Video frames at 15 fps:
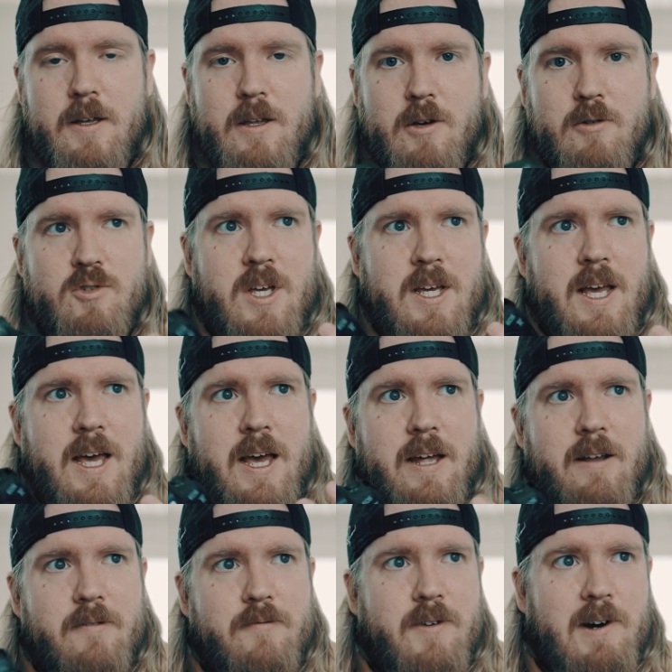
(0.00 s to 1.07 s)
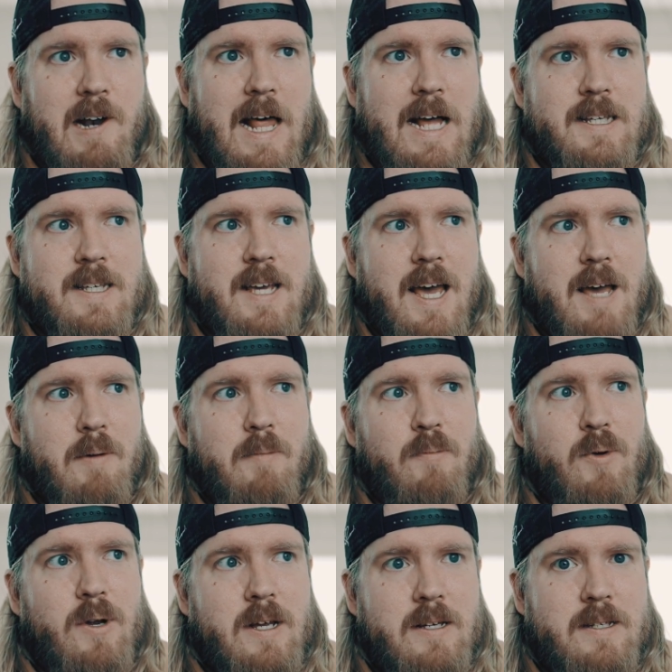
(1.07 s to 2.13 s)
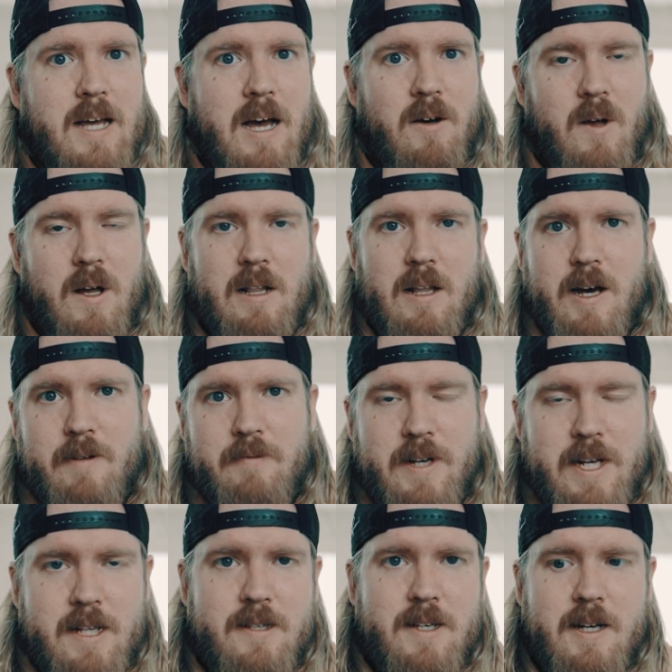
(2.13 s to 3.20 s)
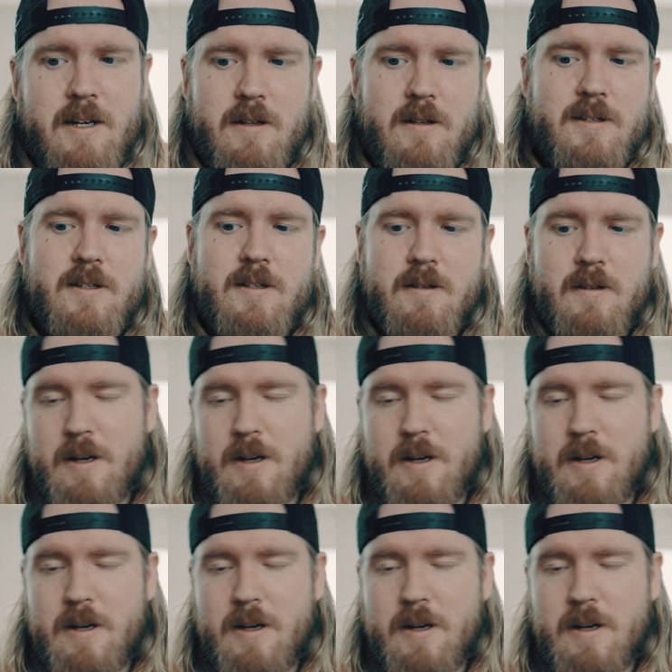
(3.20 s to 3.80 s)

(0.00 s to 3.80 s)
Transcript: Using it for landscape, it brings out a lot of details.